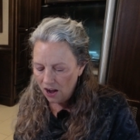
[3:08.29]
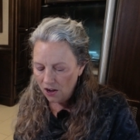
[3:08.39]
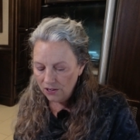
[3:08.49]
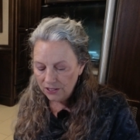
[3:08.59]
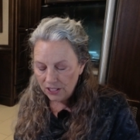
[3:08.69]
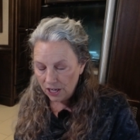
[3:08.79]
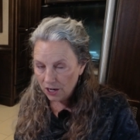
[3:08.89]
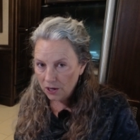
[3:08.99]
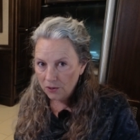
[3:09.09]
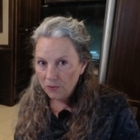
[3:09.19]

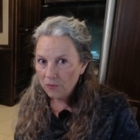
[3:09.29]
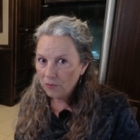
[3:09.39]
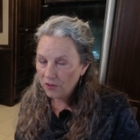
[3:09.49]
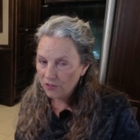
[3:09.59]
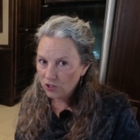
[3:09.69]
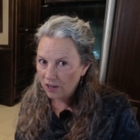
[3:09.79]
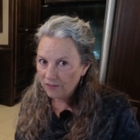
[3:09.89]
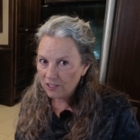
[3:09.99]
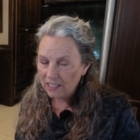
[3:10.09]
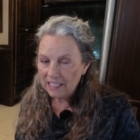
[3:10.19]
Also, with the
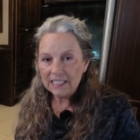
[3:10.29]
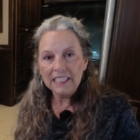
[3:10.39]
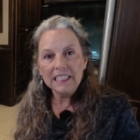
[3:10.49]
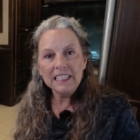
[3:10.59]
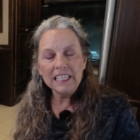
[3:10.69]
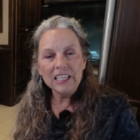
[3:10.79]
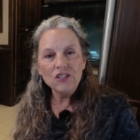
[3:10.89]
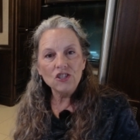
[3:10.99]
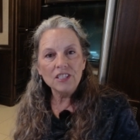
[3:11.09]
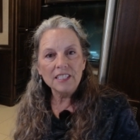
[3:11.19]
driver's license,
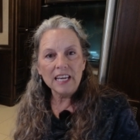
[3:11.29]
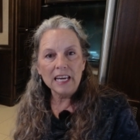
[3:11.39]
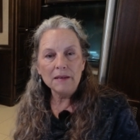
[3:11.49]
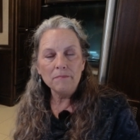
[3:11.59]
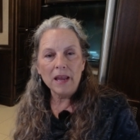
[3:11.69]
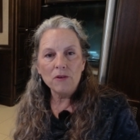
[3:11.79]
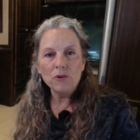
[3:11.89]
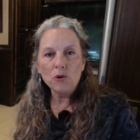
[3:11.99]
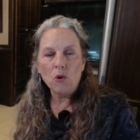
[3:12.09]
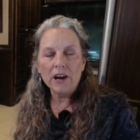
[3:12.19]
each state may
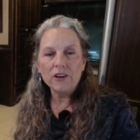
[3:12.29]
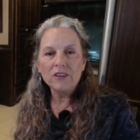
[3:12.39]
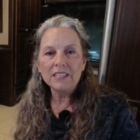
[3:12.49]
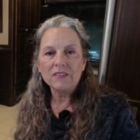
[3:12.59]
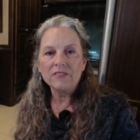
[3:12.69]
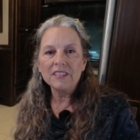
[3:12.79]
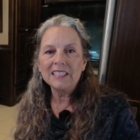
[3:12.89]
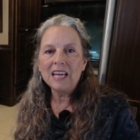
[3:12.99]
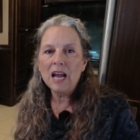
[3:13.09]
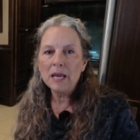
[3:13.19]
require a
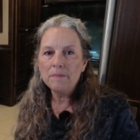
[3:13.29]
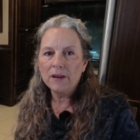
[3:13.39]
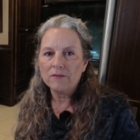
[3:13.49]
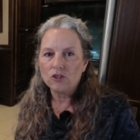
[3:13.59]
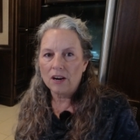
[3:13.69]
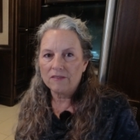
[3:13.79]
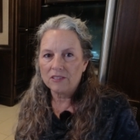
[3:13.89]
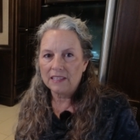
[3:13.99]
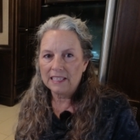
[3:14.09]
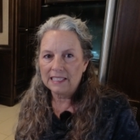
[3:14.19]
different type of
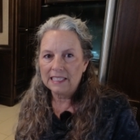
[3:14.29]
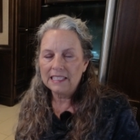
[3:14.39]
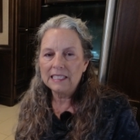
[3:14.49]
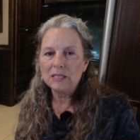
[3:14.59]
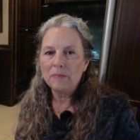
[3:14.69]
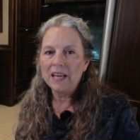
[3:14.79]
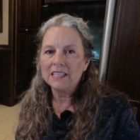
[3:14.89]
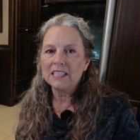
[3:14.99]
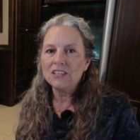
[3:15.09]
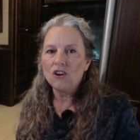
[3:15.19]
driver's license
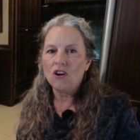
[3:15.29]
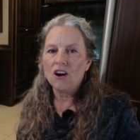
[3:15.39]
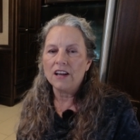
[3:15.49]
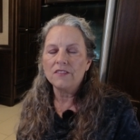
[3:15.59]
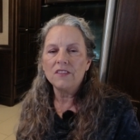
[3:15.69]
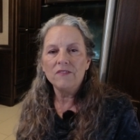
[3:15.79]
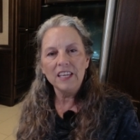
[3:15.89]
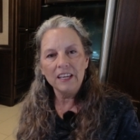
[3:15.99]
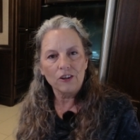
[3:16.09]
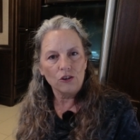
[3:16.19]
depending on the
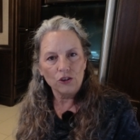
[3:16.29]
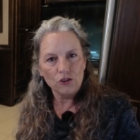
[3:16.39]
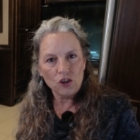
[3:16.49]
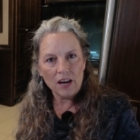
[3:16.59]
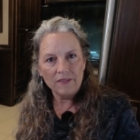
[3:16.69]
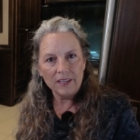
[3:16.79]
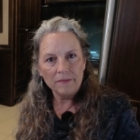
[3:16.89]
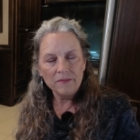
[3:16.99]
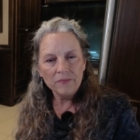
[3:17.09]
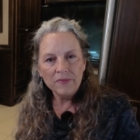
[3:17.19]
vehicle you're driving.